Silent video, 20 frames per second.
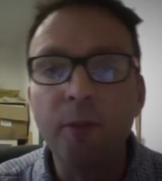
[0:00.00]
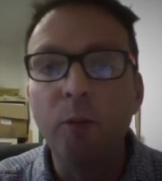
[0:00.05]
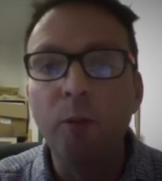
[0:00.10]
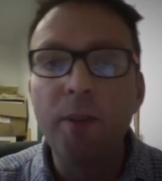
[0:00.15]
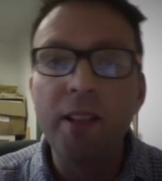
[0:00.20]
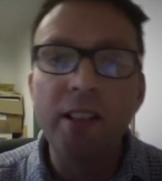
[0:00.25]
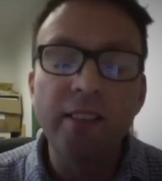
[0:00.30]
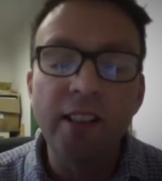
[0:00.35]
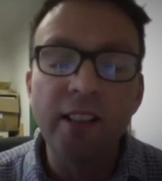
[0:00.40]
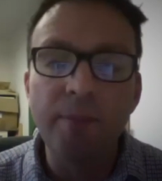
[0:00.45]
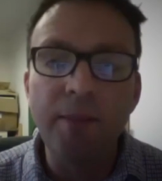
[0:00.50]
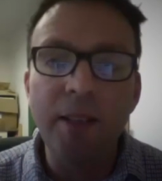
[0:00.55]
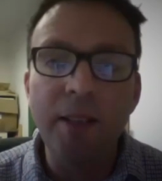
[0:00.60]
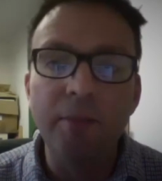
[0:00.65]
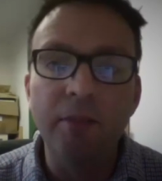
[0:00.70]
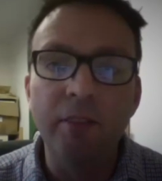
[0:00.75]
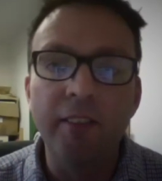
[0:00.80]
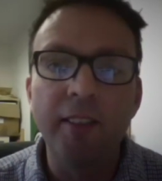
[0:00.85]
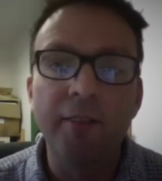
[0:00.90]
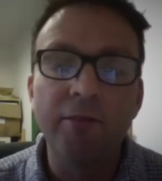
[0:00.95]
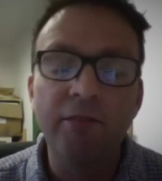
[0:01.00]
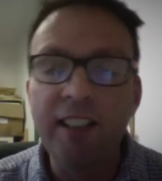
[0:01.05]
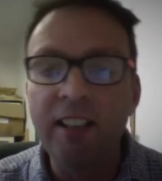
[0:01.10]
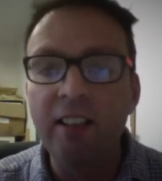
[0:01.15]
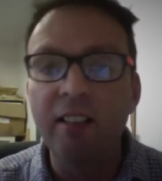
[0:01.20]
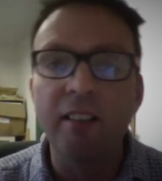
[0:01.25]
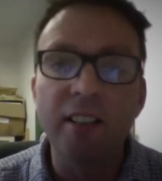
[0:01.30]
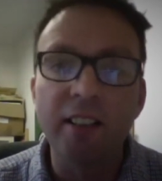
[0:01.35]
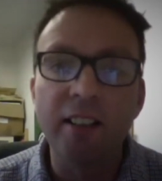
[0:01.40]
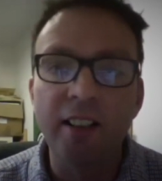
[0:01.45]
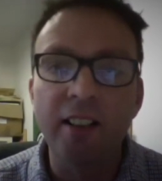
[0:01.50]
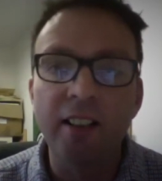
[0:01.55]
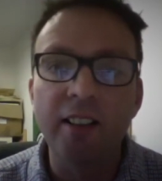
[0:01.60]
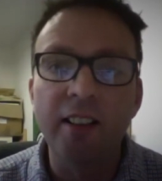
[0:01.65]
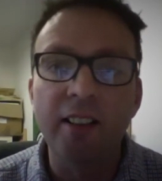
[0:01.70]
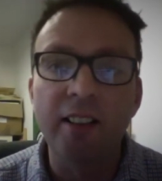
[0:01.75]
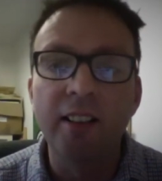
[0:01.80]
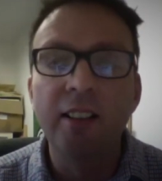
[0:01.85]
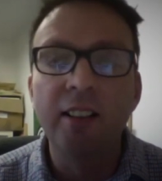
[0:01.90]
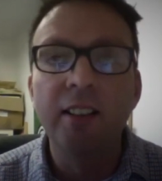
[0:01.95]
business people, the freelancers,
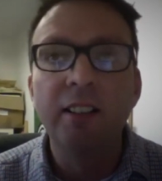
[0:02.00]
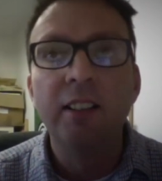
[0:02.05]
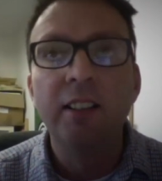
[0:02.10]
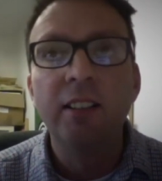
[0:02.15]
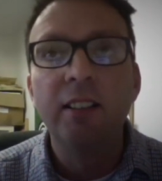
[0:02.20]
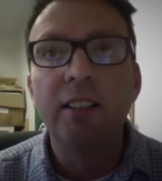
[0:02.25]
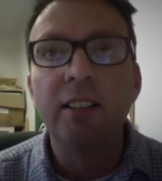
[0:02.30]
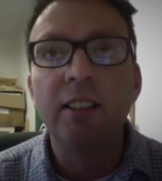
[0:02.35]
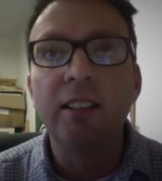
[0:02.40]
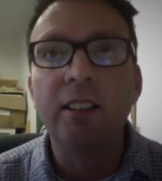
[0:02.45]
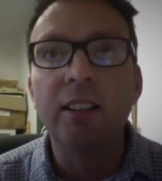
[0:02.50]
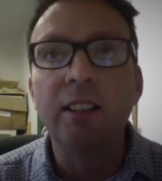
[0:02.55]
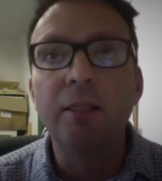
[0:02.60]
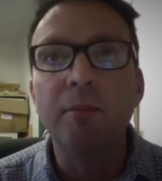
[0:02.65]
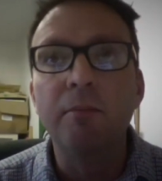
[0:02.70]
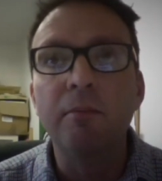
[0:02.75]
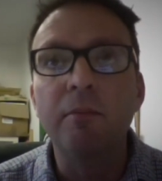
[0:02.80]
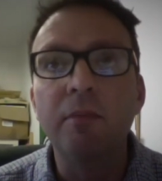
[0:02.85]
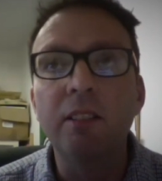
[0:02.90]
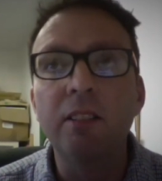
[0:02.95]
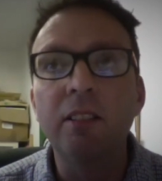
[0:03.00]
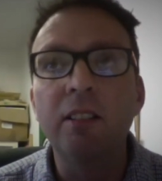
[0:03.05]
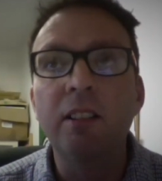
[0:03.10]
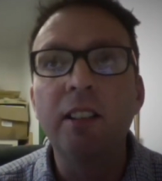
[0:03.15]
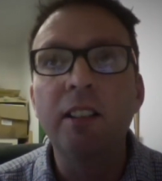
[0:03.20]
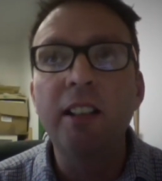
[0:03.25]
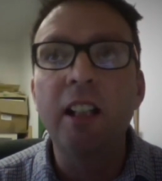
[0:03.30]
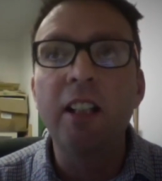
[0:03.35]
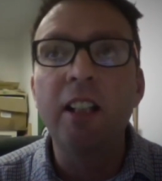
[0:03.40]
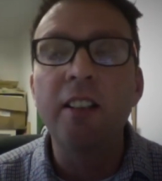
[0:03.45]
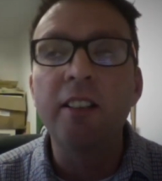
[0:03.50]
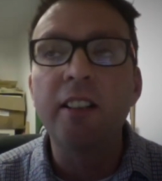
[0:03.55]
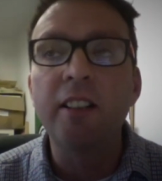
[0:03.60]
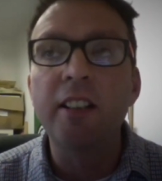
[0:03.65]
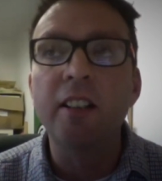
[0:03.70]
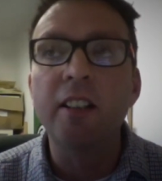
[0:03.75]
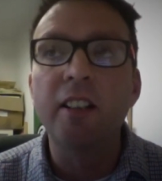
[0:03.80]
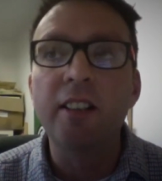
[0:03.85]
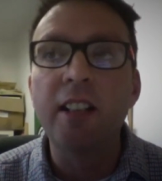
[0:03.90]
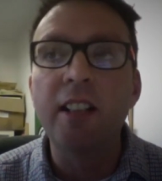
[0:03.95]
yes, um, you know, the
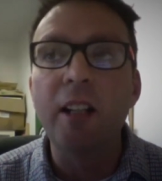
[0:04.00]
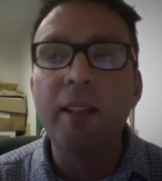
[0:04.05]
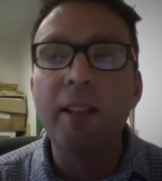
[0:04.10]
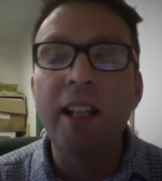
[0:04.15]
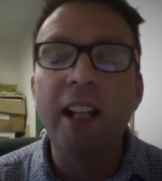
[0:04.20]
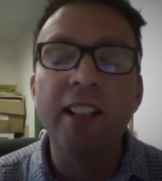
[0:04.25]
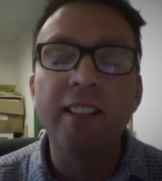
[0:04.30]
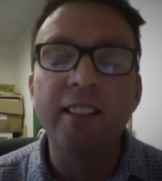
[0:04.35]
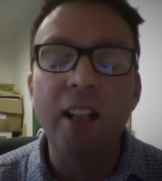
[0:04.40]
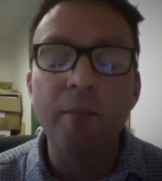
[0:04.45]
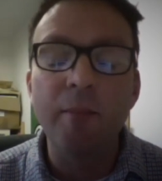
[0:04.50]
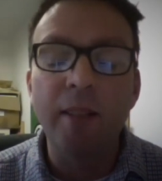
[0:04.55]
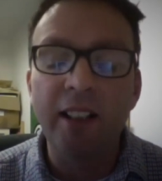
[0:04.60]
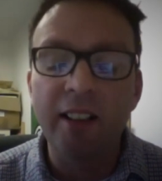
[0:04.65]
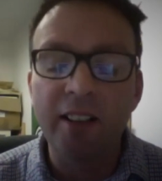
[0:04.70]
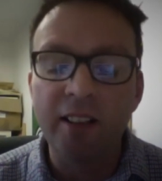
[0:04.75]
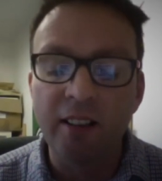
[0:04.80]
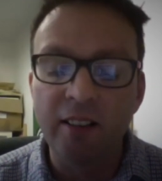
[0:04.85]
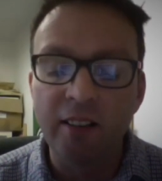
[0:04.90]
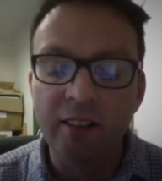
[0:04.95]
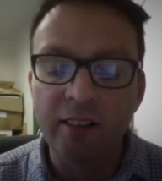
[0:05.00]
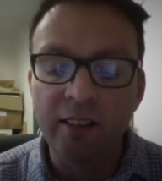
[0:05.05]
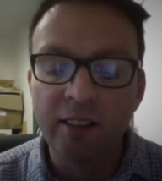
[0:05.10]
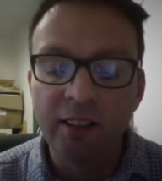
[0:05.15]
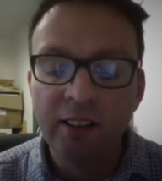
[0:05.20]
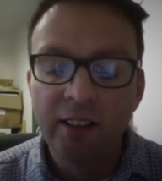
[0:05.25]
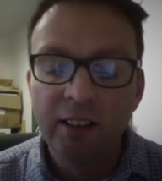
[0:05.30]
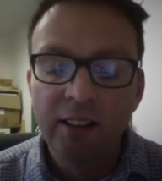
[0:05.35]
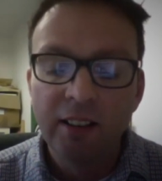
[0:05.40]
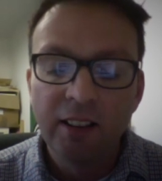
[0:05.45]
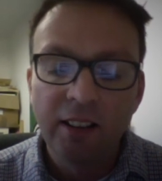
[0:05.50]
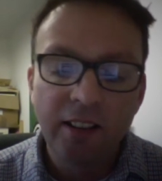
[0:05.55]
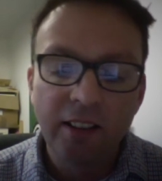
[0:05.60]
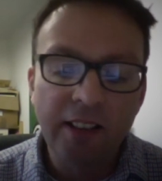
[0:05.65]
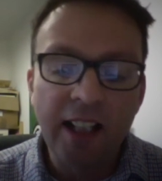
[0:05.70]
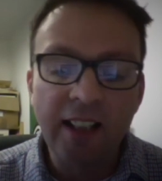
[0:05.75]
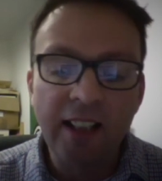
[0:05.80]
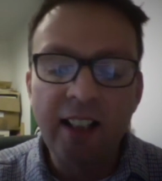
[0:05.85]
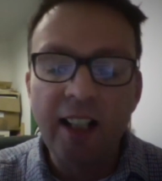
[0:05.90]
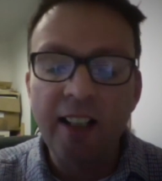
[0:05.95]
sort of semi-academics and
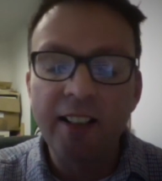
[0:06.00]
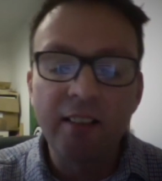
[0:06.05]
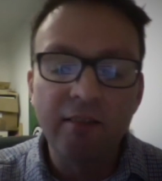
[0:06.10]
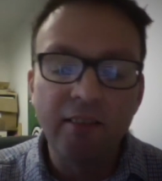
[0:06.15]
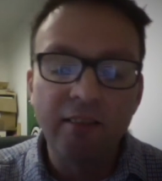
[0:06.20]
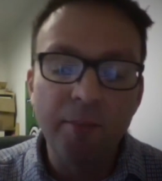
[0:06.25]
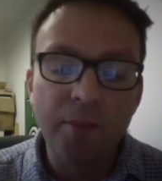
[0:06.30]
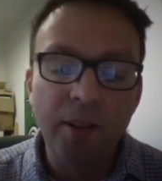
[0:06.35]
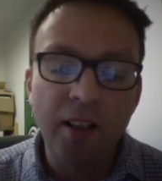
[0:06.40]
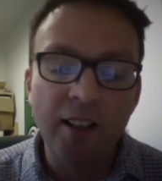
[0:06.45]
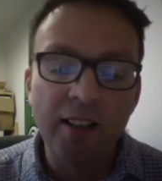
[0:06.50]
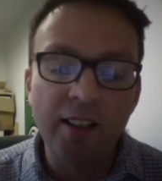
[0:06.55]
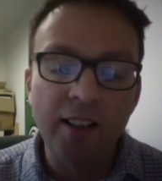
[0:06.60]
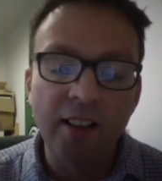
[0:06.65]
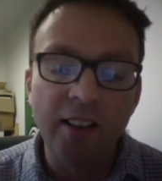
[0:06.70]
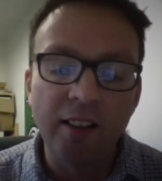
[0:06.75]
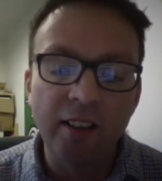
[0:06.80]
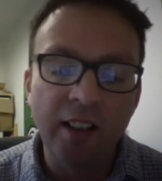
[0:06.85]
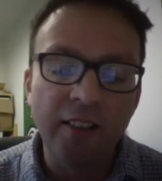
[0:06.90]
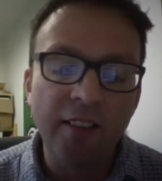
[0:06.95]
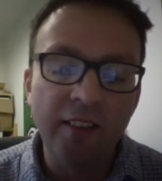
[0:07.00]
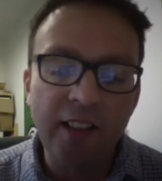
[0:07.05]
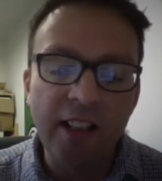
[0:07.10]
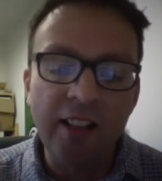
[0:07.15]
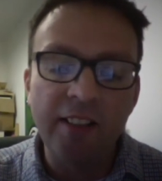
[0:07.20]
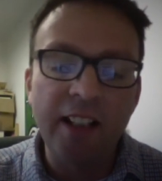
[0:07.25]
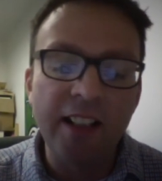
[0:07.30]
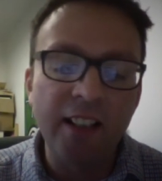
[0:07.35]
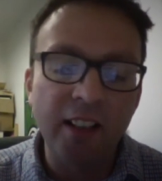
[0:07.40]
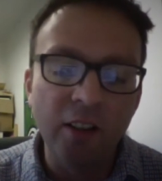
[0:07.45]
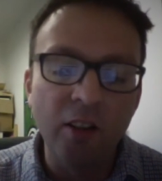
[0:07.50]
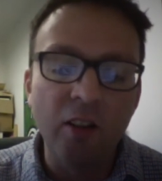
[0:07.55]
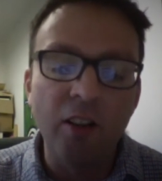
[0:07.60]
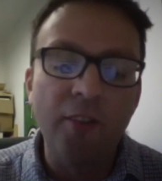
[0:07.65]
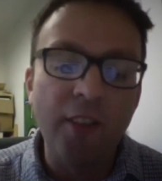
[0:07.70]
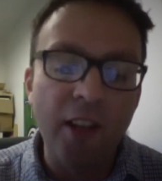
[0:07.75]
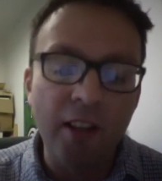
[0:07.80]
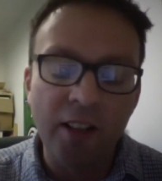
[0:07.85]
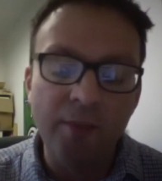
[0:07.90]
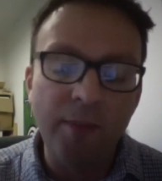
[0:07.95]
that category of person. And th- there's a lot of
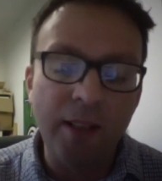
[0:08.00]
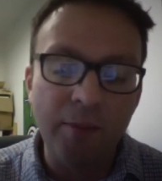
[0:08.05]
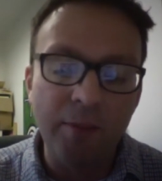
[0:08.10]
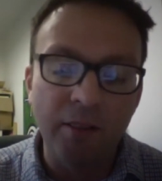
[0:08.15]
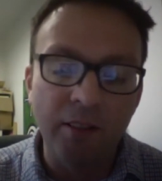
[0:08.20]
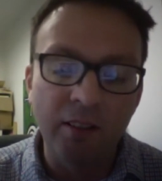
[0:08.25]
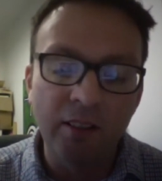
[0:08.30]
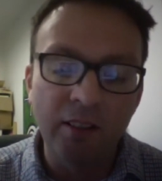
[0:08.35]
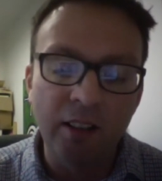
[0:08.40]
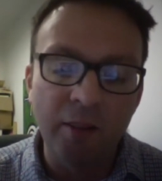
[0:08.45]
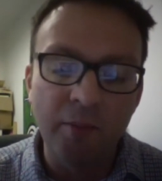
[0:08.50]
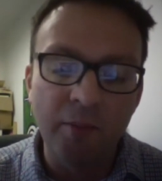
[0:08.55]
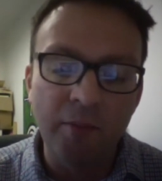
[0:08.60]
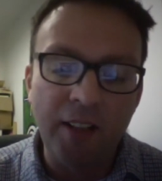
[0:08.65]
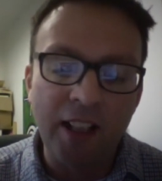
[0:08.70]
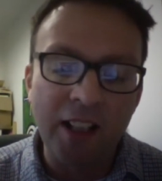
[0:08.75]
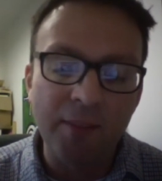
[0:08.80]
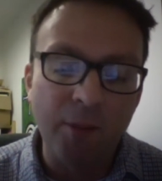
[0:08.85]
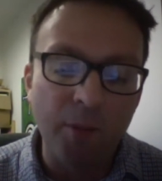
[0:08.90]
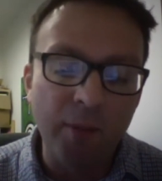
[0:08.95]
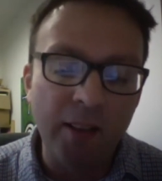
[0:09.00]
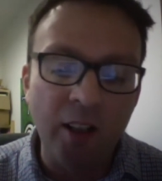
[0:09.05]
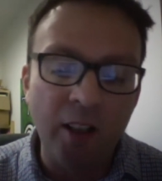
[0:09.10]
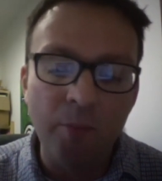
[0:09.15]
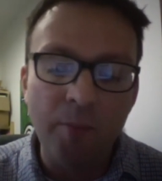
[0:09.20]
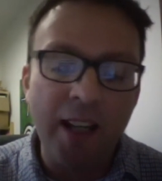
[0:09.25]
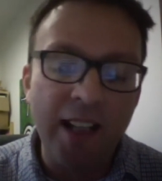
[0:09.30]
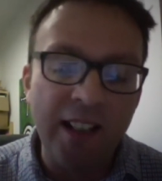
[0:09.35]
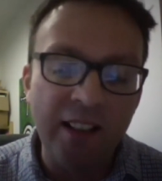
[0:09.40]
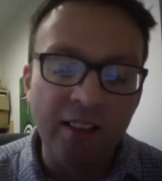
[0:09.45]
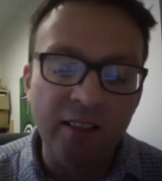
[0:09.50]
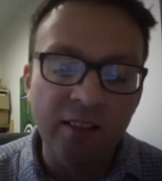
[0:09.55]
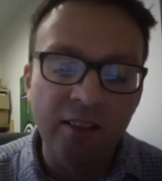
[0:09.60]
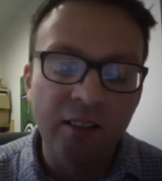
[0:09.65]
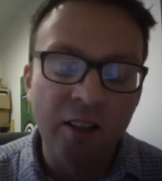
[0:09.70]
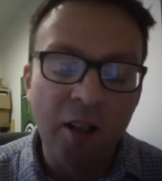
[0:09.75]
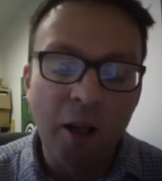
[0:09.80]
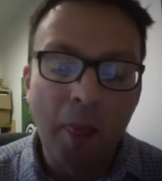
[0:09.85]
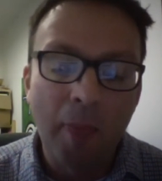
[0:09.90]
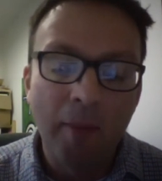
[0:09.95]
those people. Um, that's probably our main,
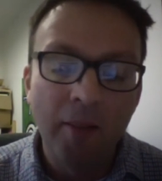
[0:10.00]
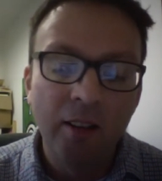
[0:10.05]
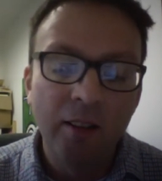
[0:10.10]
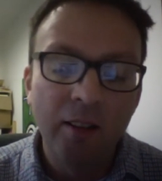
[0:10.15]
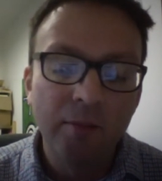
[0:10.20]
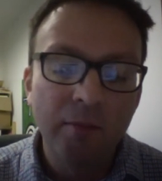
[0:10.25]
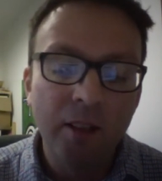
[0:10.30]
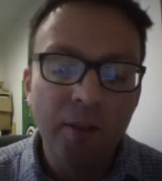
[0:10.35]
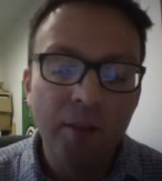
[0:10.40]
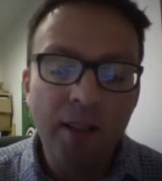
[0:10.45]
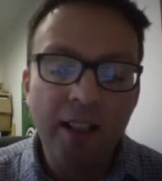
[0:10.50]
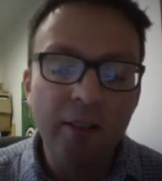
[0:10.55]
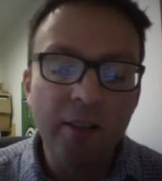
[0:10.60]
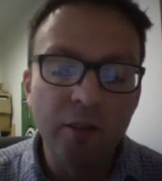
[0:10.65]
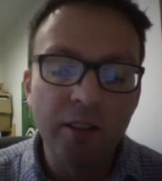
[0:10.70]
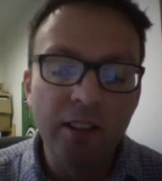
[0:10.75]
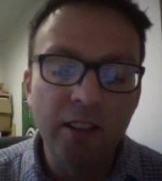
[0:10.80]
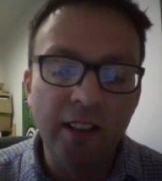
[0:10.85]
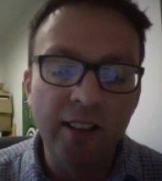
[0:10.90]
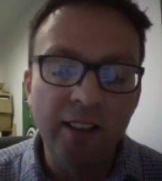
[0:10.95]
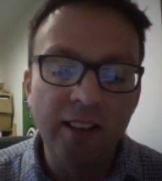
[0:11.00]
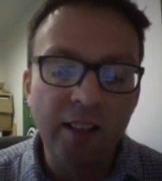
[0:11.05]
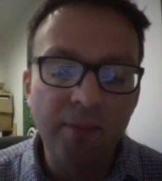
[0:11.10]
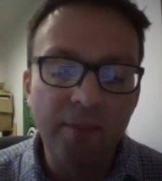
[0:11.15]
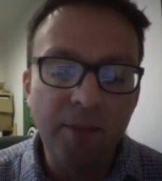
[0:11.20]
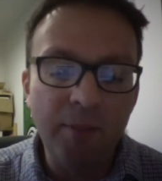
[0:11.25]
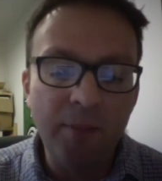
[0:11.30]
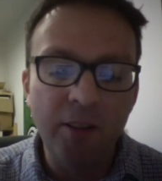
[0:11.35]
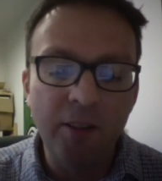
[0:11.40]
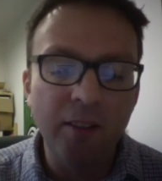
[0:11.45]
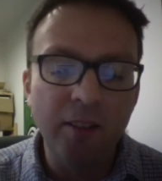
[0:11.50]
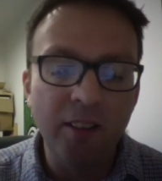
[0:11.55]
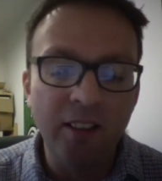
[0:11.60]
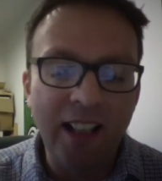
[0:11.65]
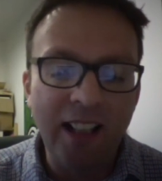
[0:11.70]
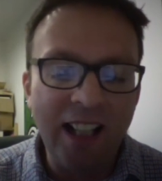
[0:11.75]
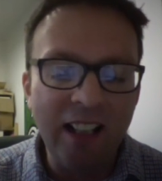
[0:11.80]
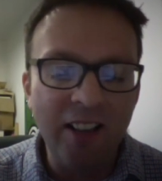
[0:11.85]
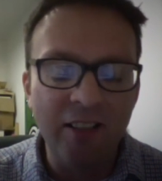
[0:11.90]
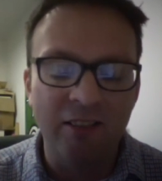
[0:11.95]
my main audience. It's people who are like,
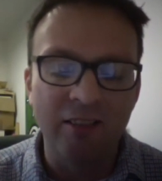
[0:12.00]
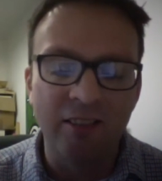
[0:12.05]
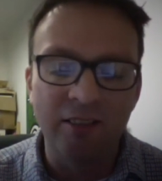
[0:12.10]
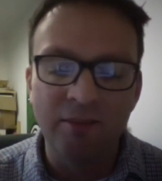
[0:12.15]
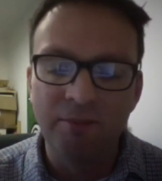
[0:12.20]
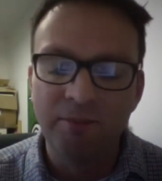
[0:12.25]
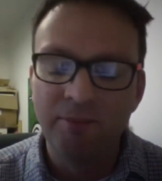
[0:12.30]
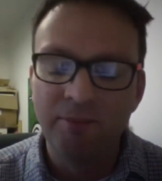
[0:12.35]
hang on,